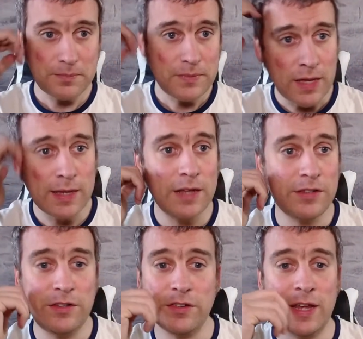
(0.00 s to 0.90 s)
Yes,
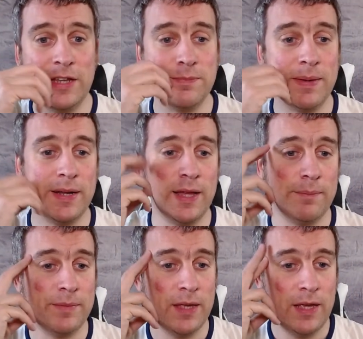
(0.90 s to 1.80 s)
he's
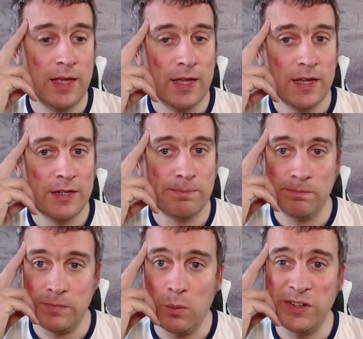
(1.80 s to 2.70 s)
been...
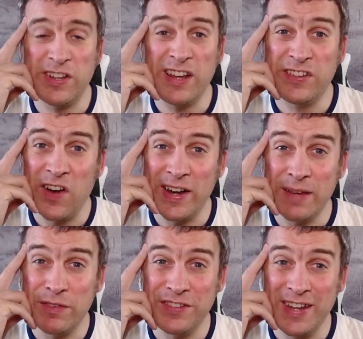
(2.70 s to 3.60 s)
I wouldn't say signing of
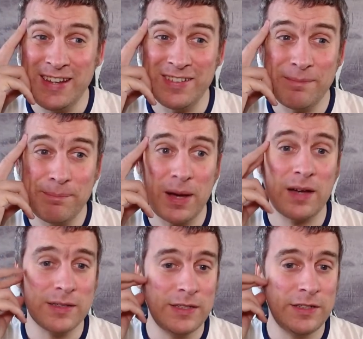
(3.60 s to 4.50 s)
the season, but
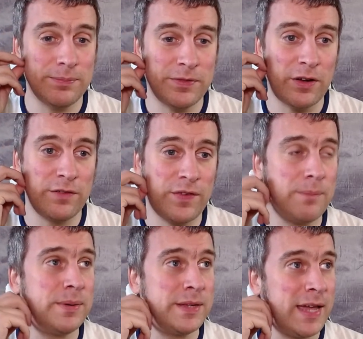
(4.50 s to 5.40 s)
he's so far.
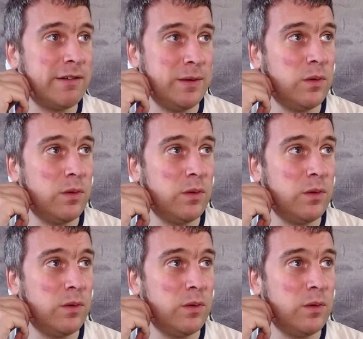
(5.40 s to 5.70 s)
But yeah,